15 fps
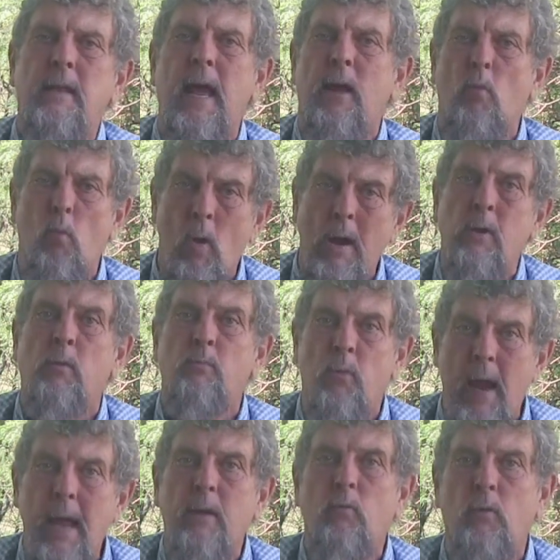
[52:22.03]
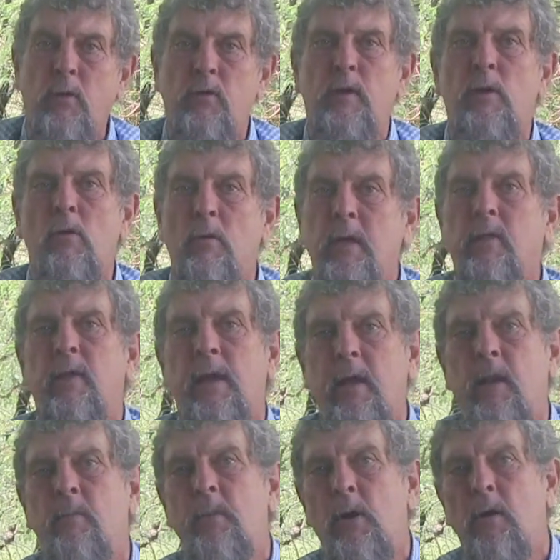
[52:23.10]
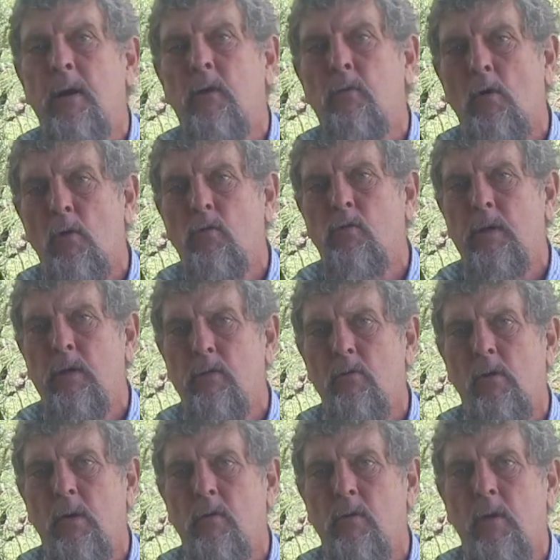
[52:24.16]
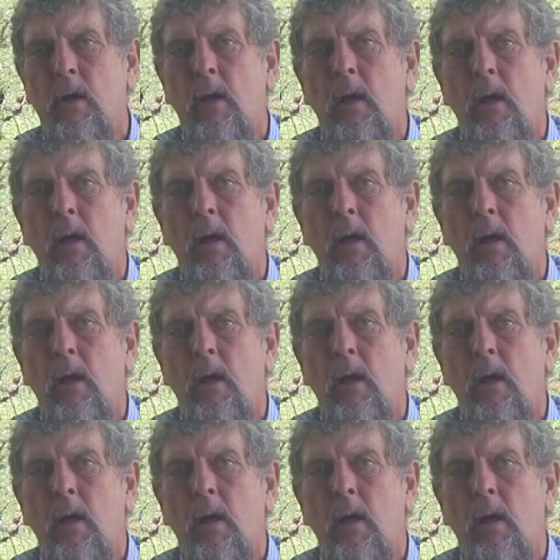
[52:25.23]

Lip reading: like Wonder Bread, was the only thing in American grocery stores?